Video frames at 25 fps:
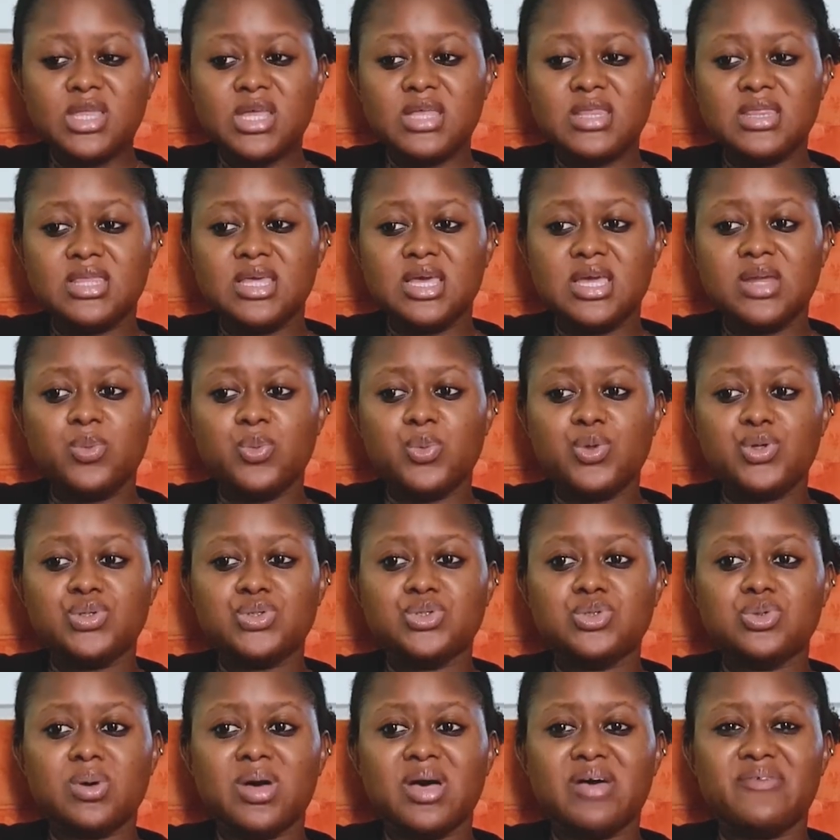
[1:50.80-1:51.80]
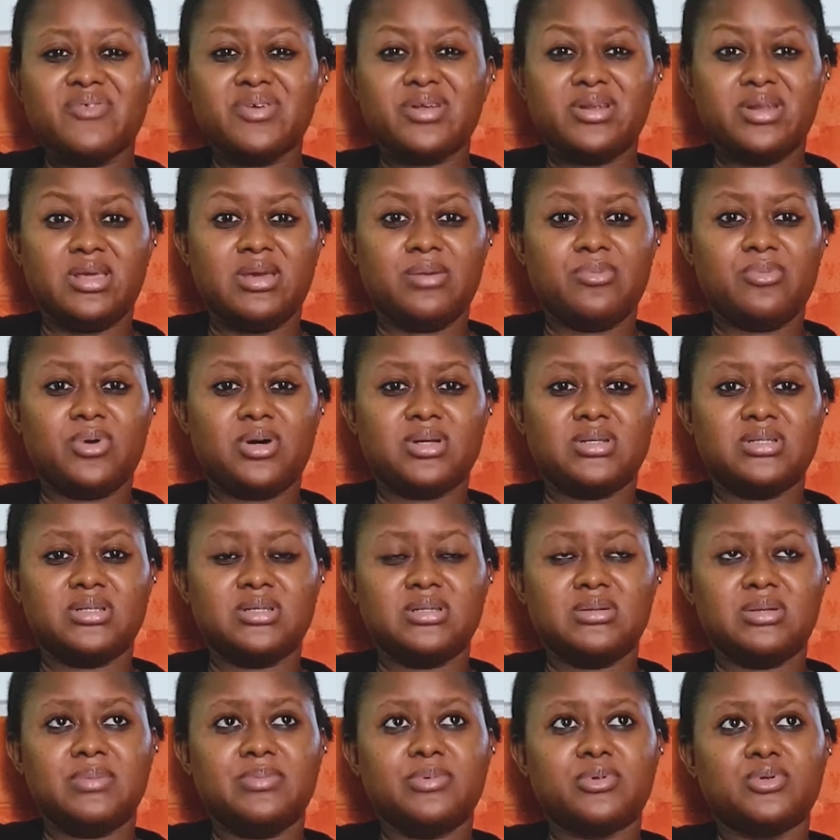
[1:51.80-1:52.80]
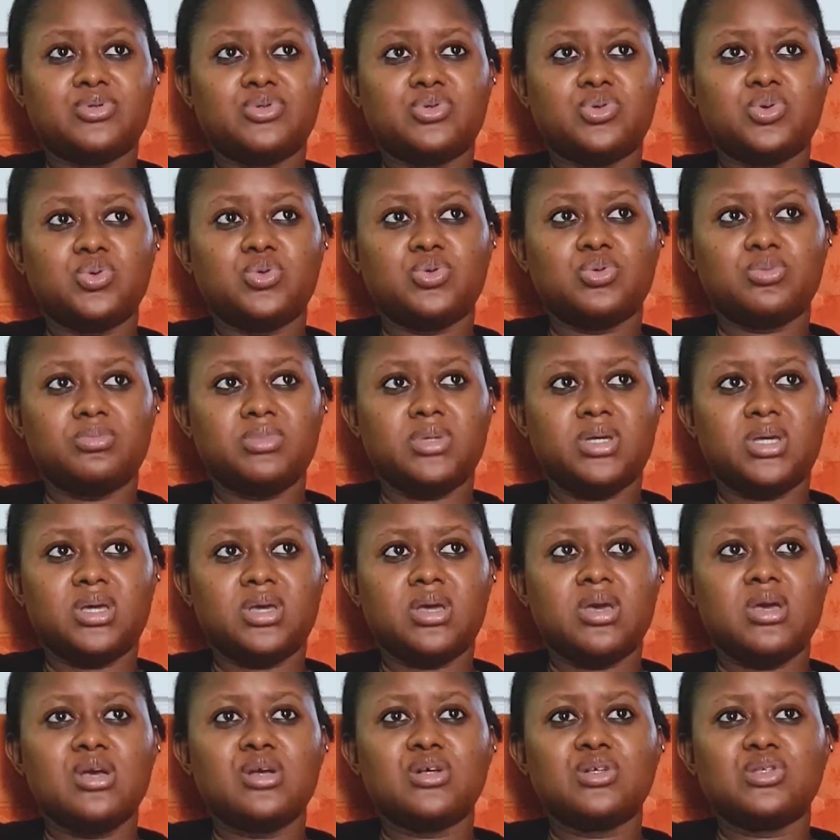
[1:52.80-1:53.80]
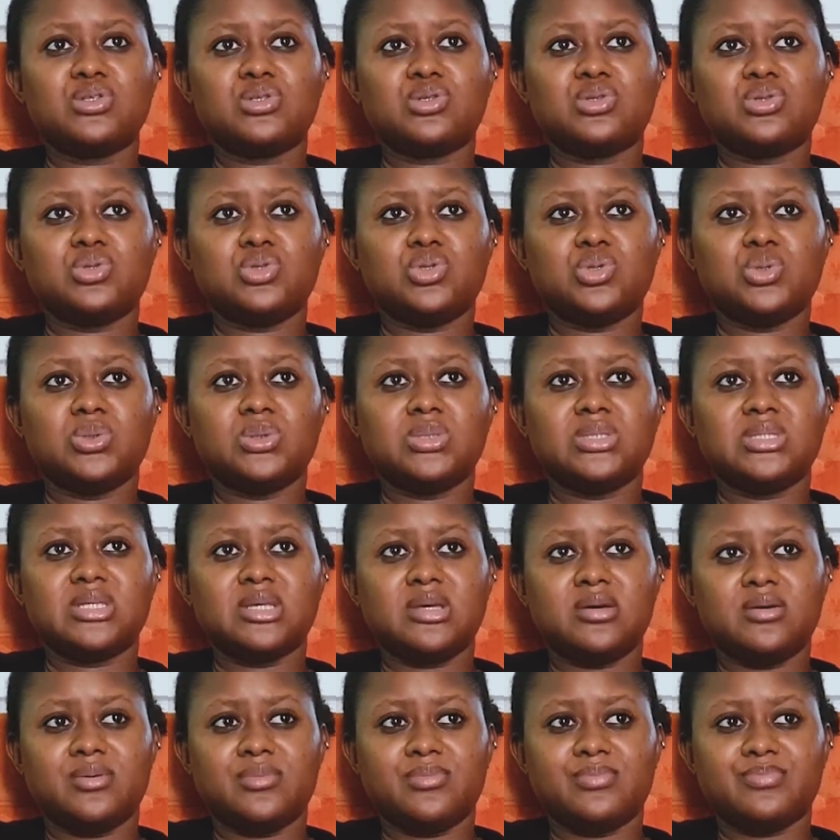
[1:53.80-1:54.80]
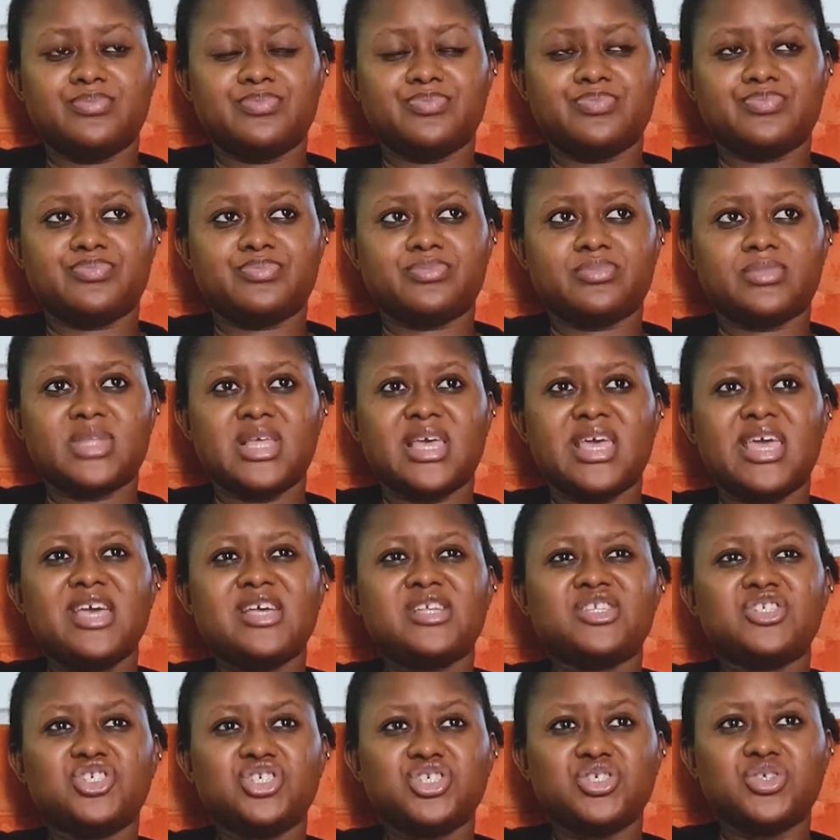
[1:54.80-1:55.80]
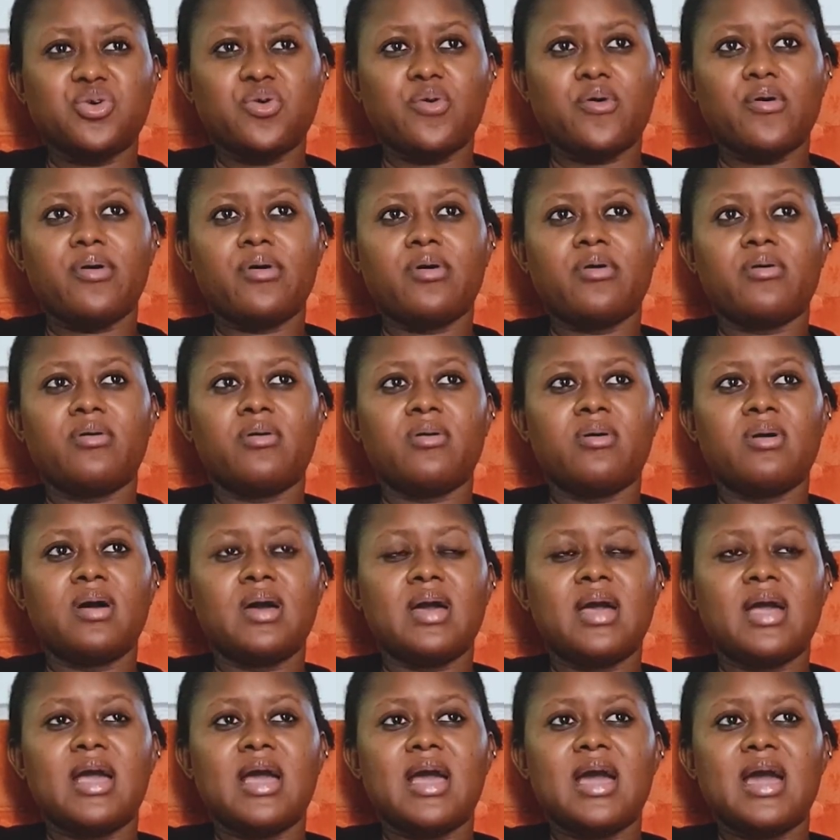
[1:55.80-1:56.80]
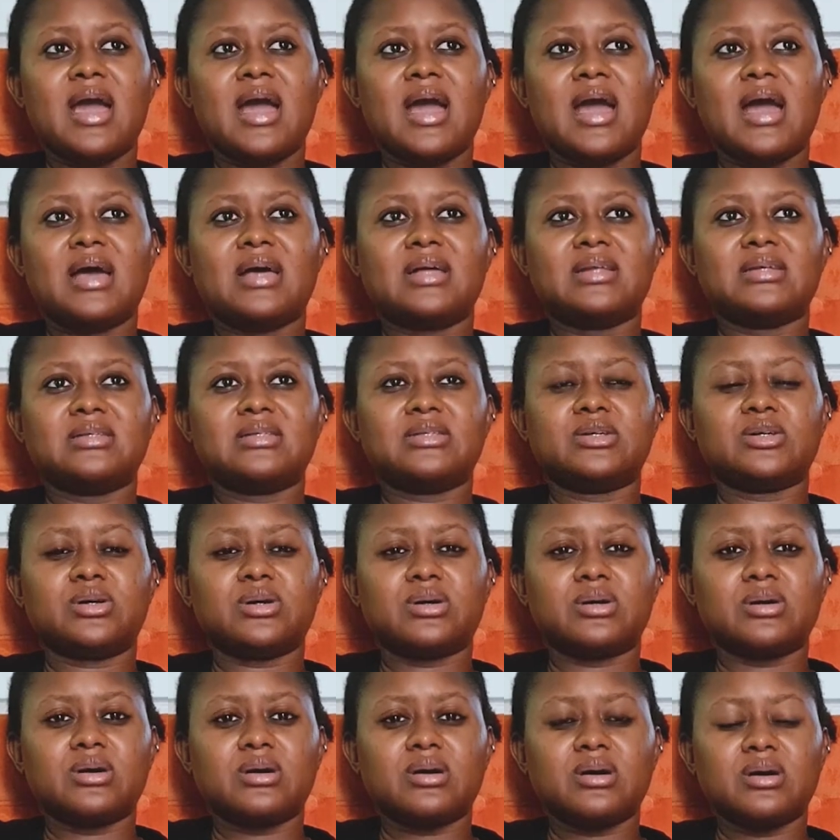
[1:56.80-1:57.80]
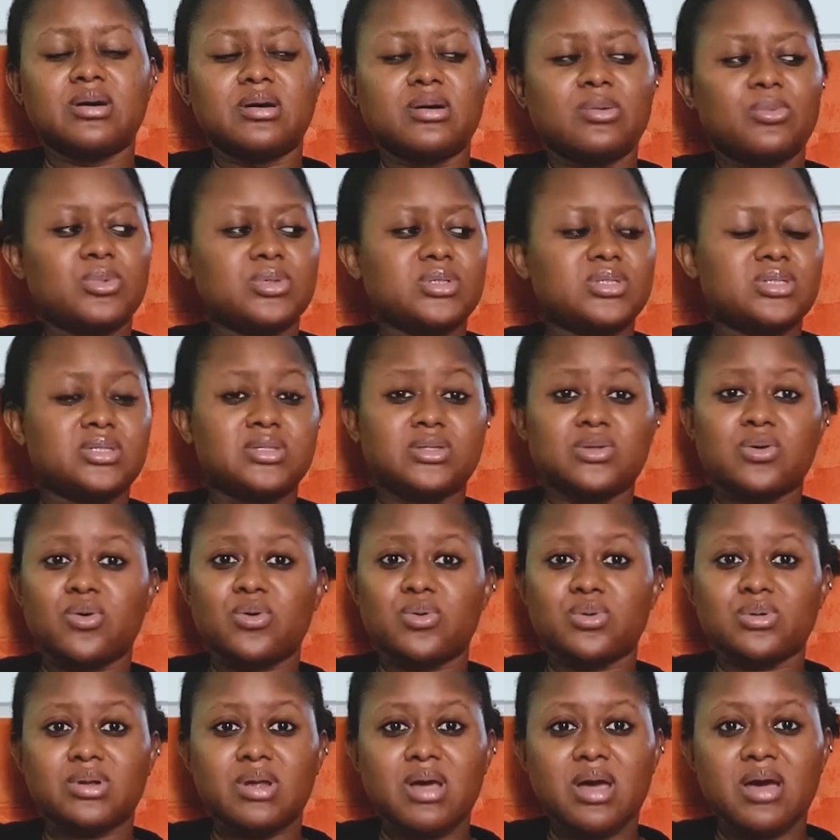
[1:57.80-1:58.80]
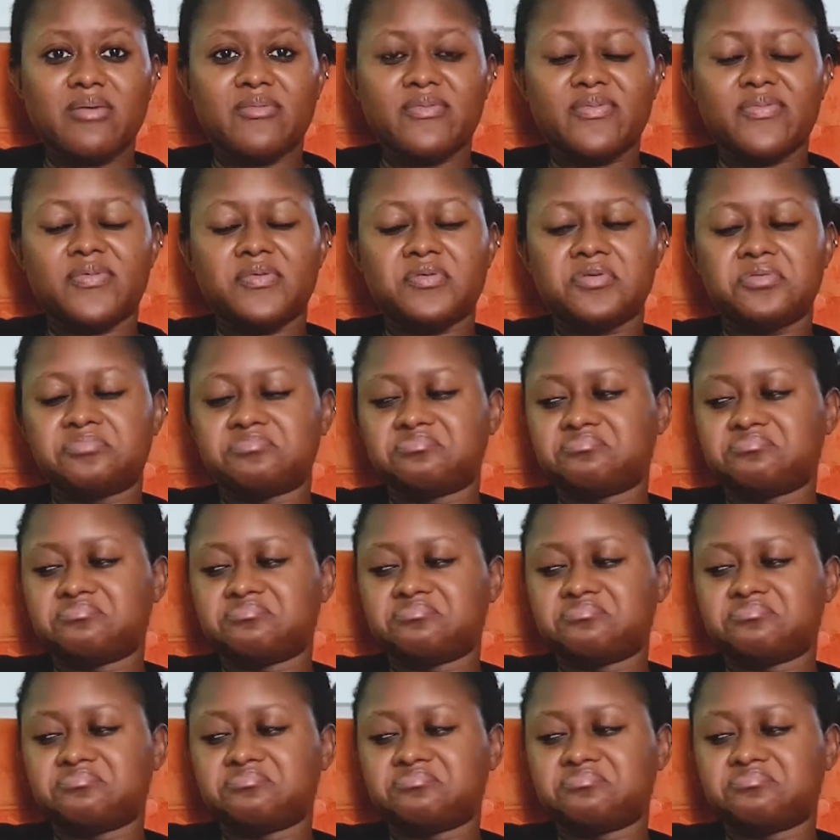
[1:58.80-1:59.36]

then we used to have a neighbor, and the neighbor told me to use engine oil and what's this called, camphor.